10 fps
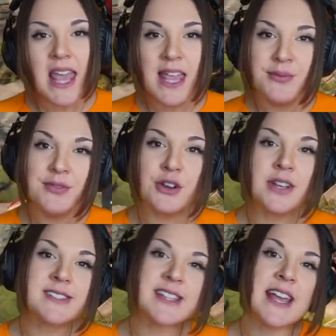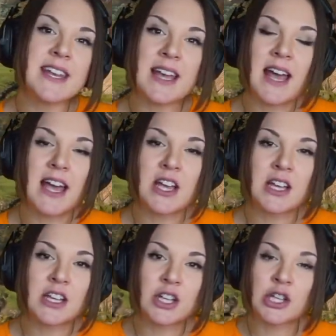If they're instead
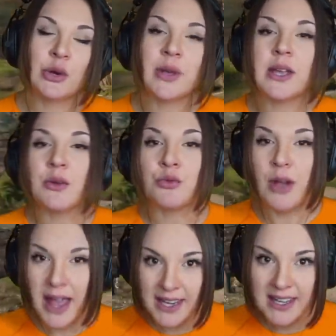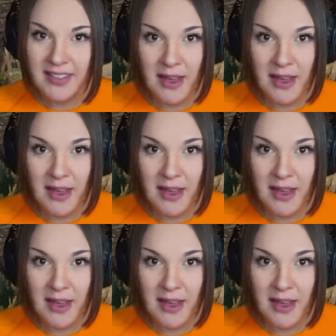glowing red,